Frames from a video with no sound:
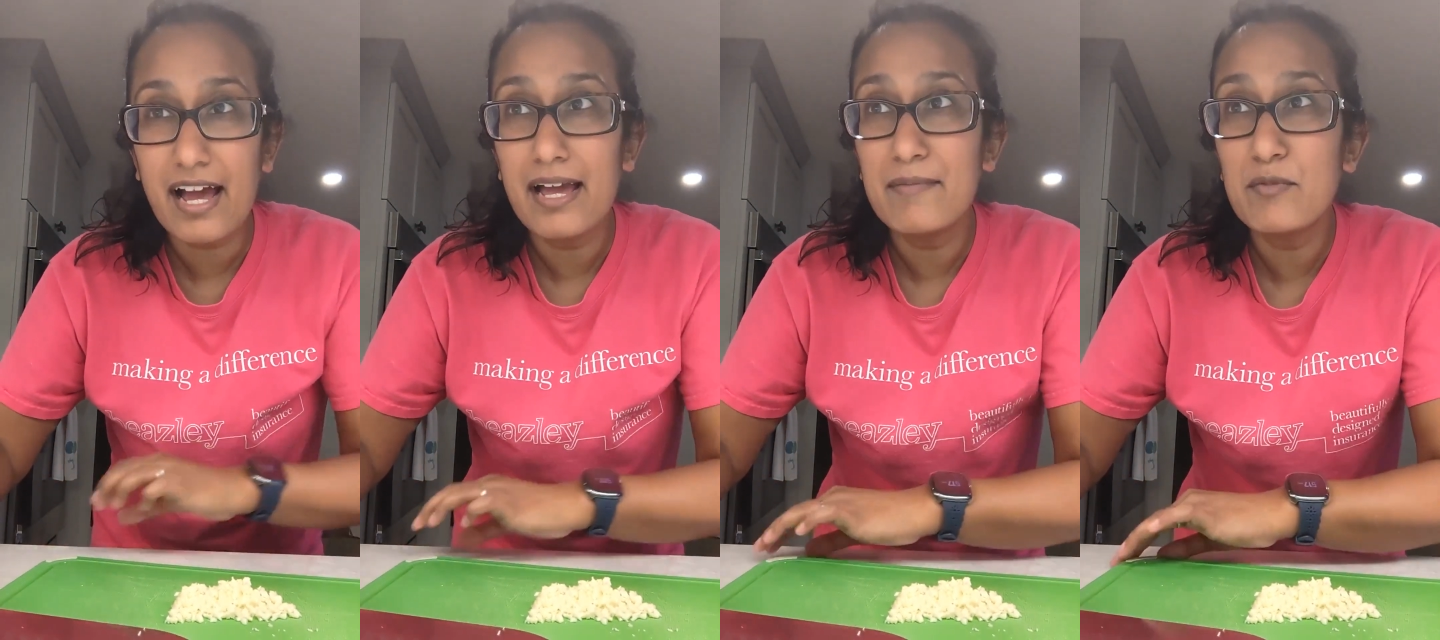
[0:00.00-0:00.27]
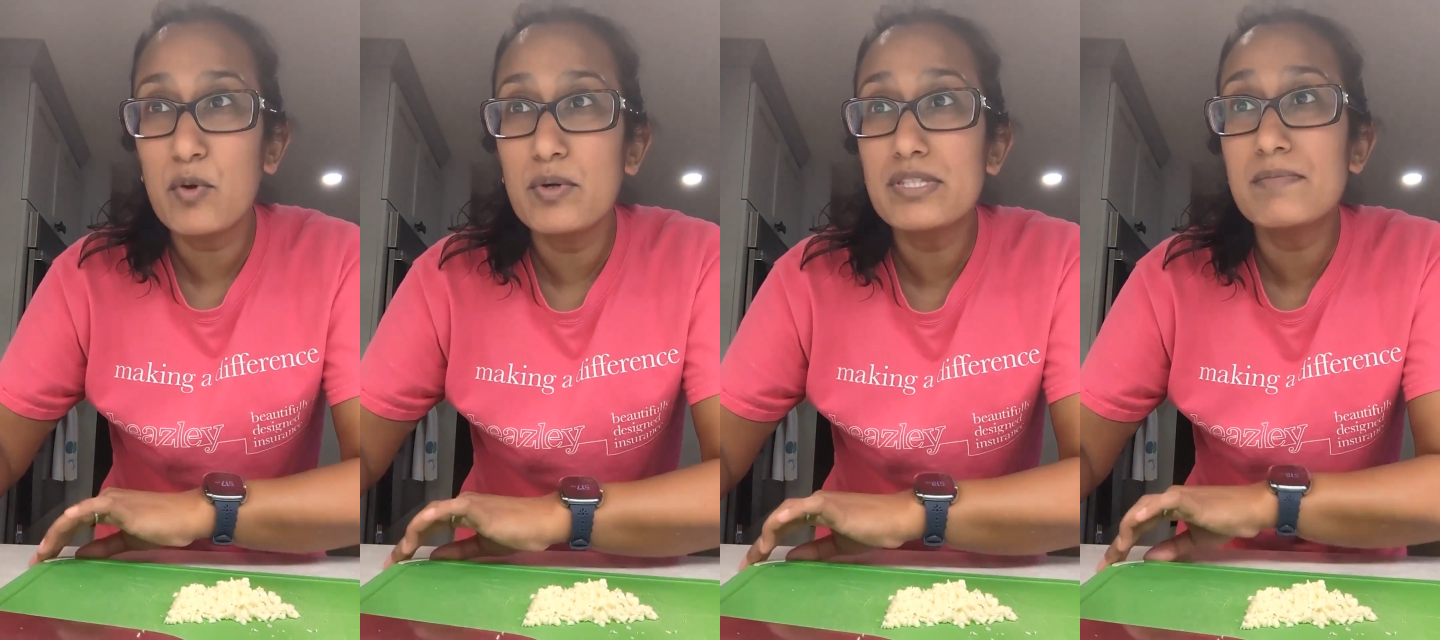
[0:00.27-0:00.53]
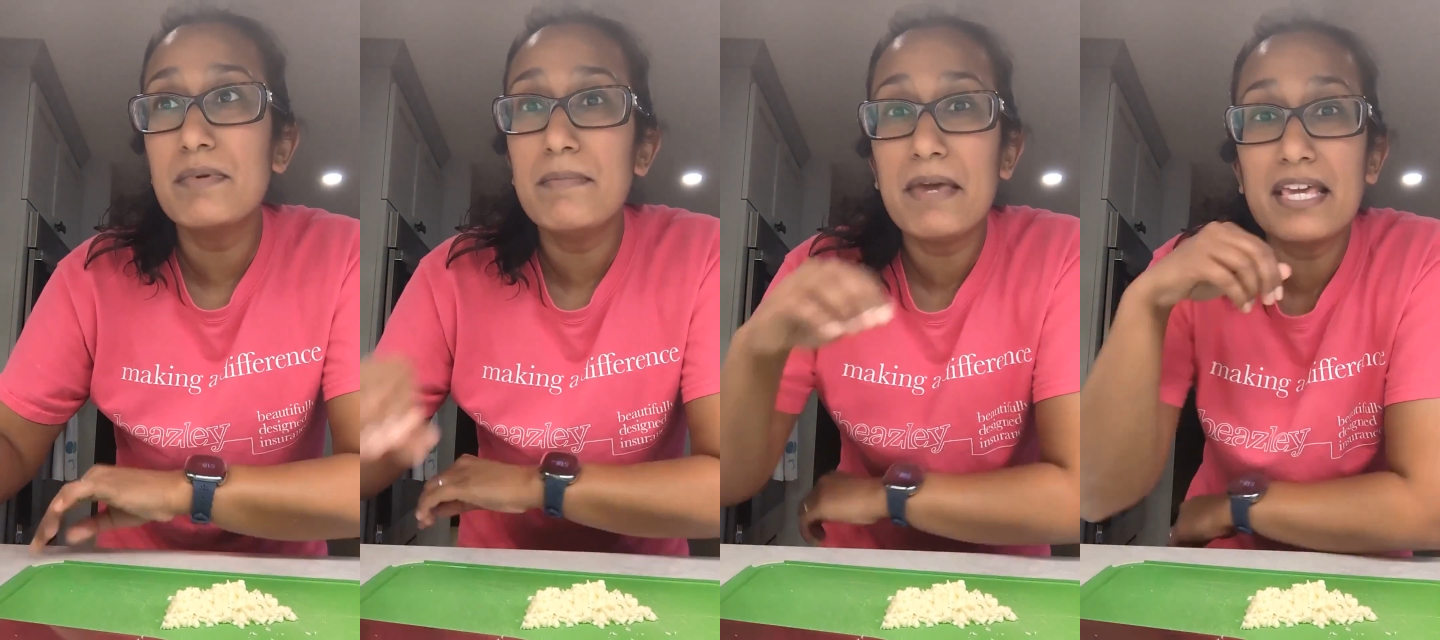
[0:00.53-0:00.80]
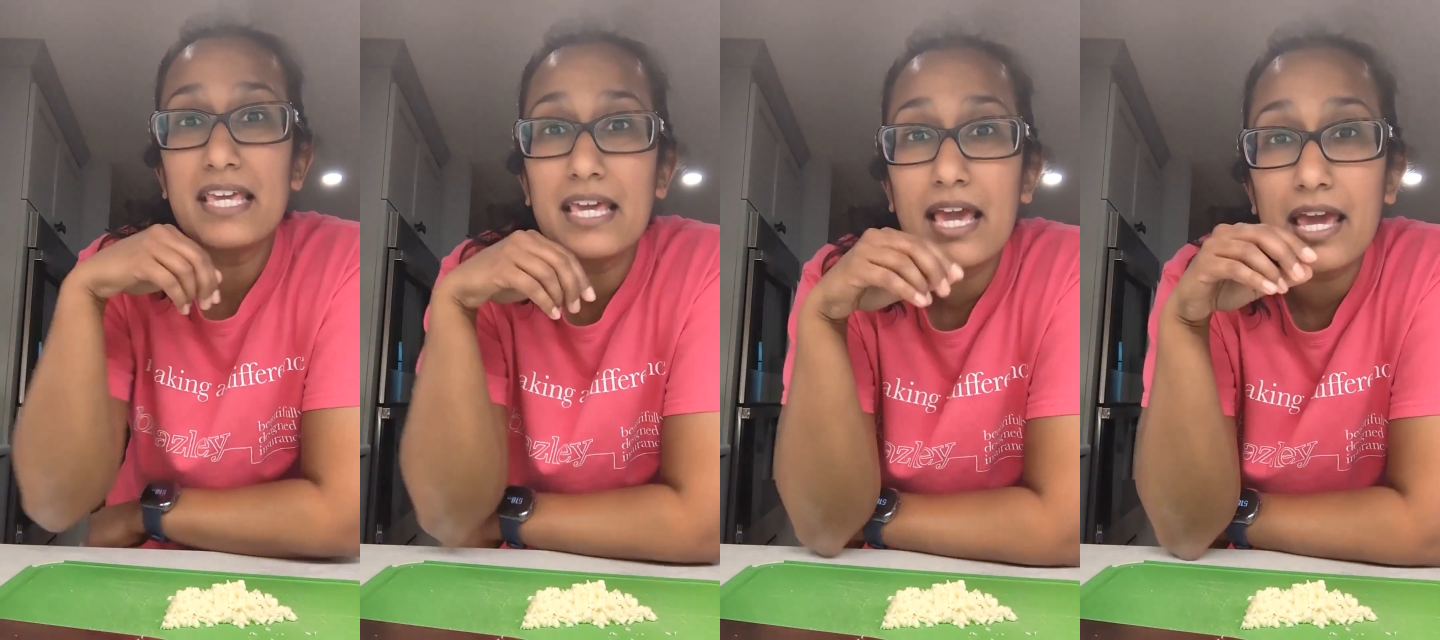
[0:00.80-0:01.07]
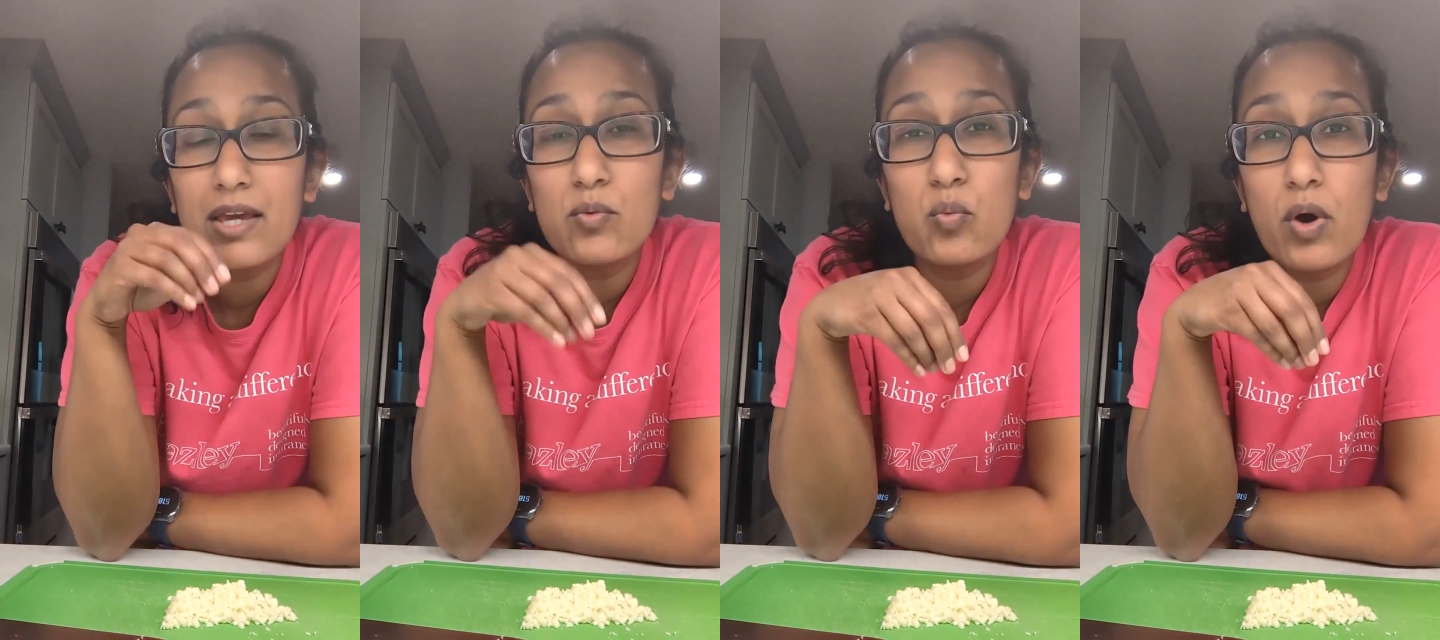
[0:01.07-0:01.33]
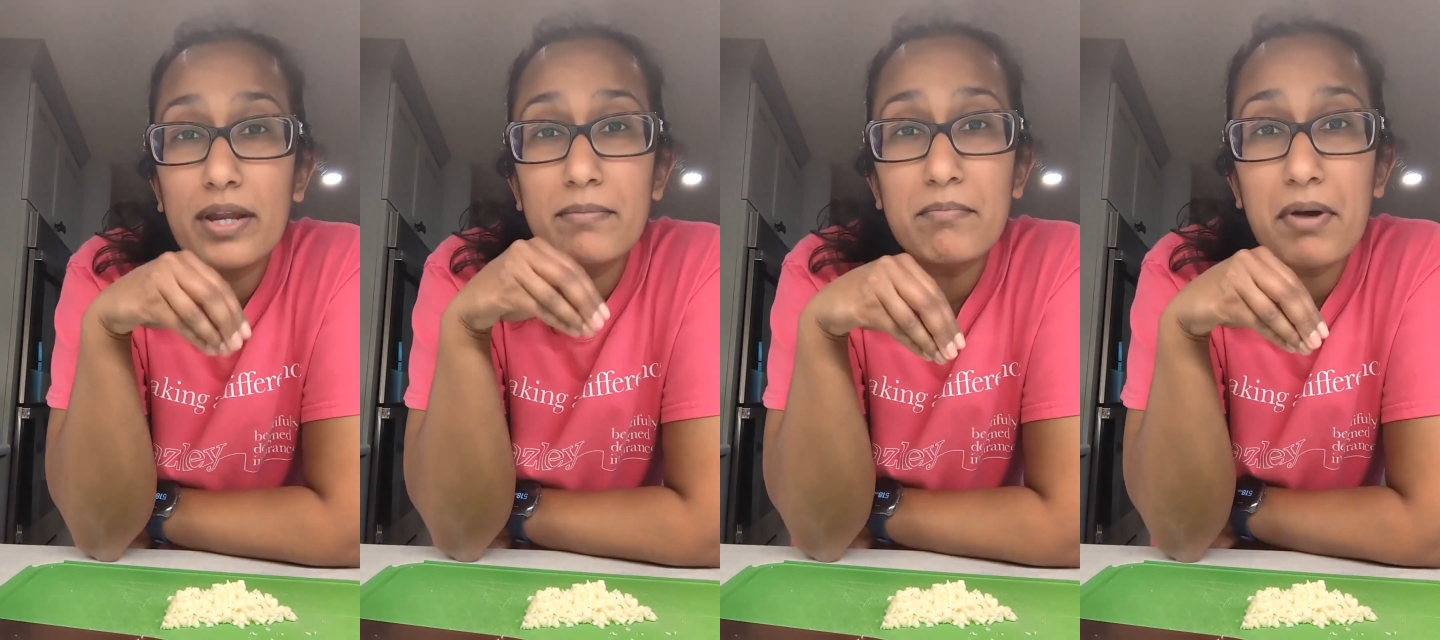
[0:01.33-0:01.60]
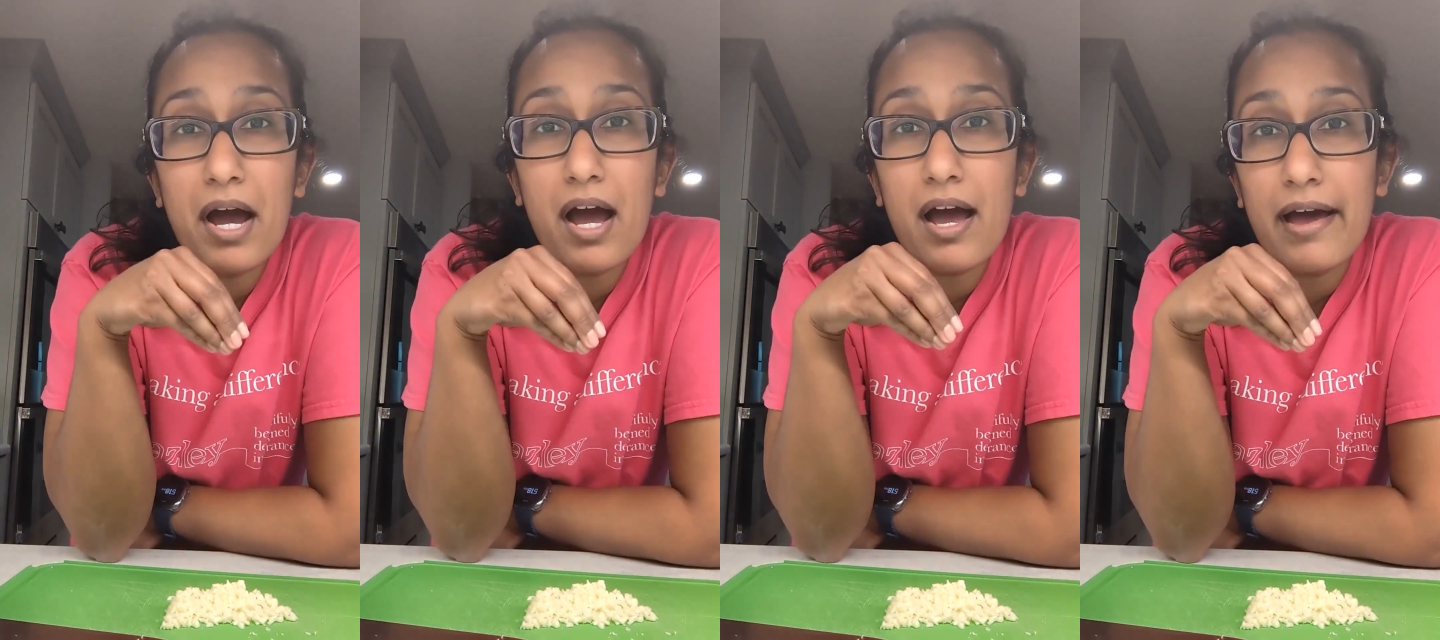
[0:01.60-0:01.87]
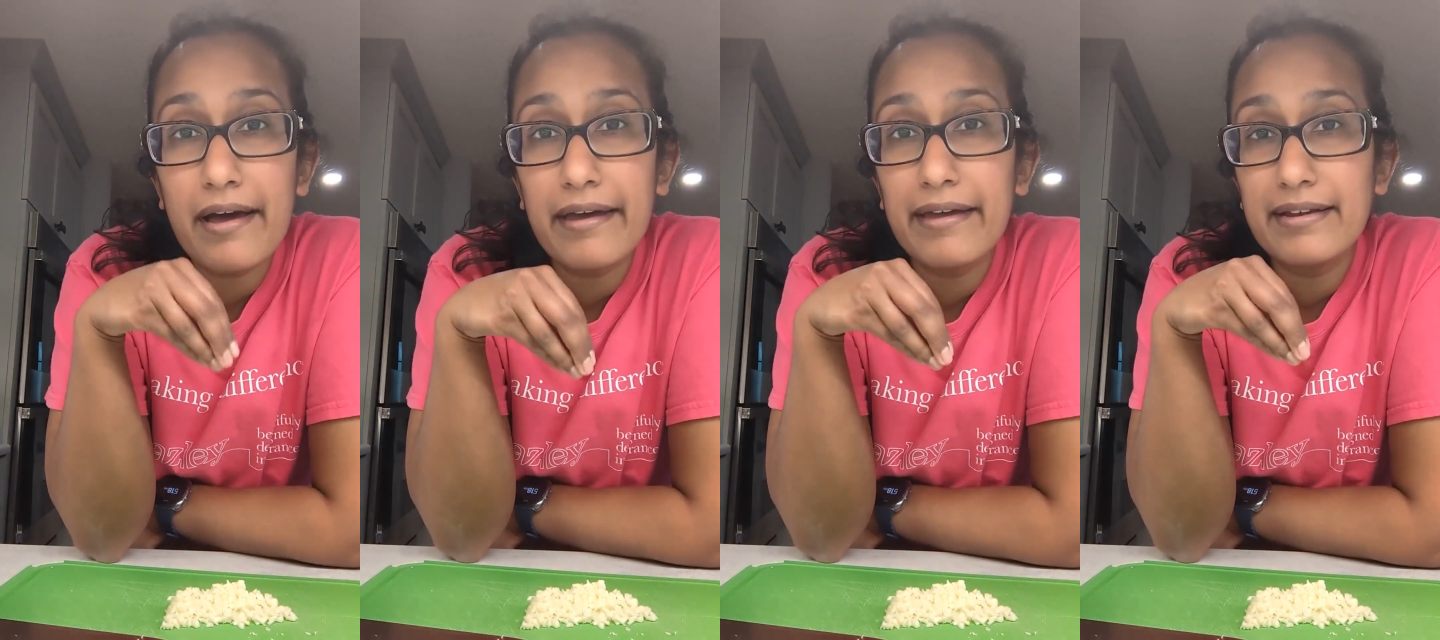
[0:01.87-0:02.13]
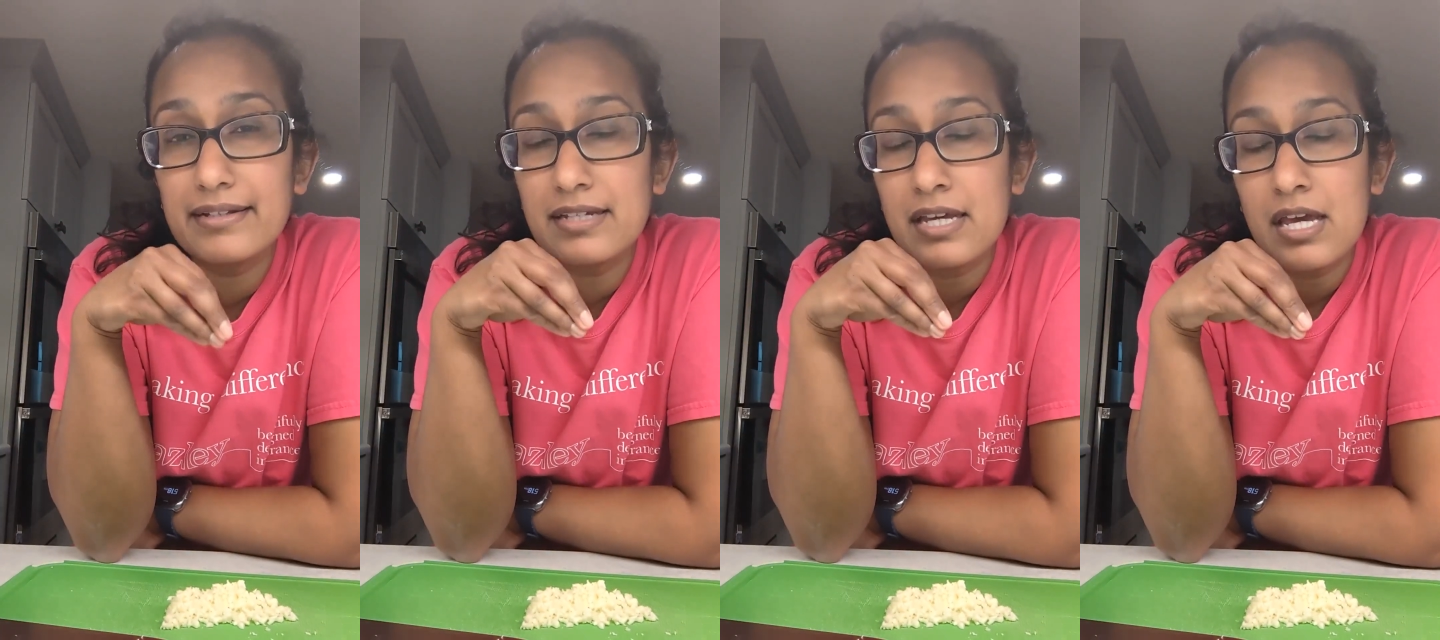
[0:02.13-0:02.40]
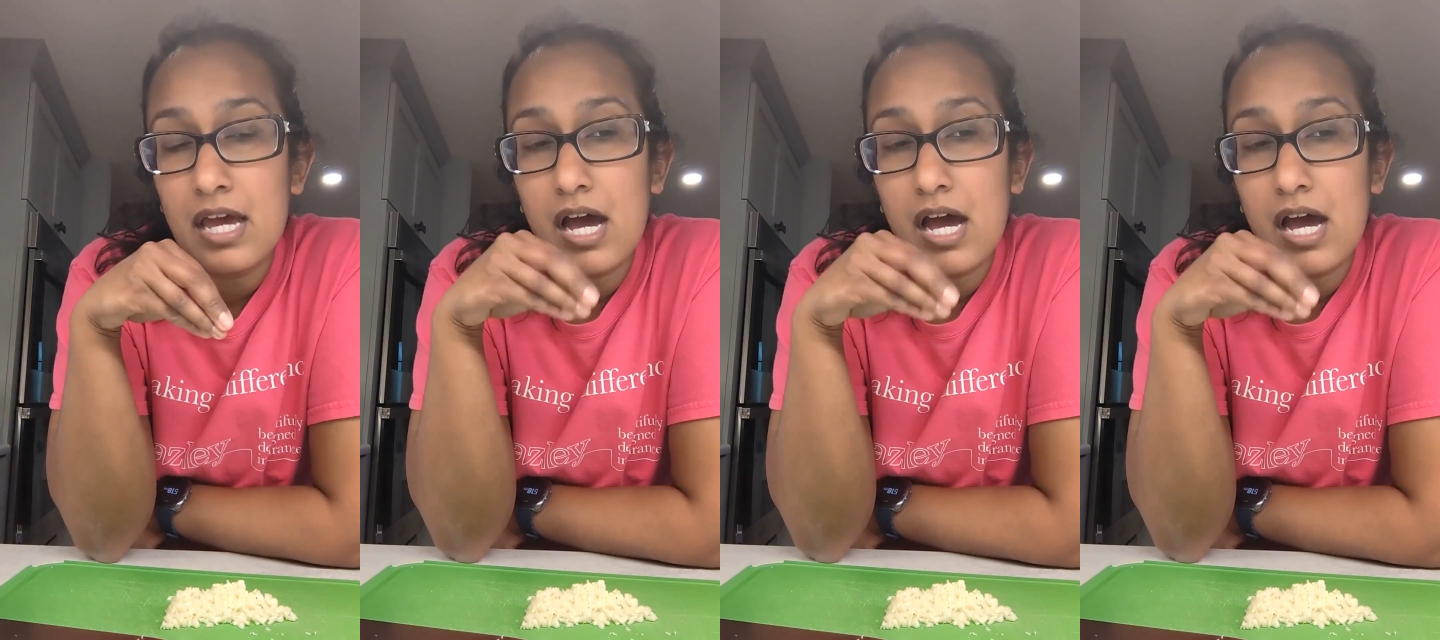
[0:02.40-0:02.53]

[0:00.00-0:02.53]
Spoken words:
I'm going to be making a one pot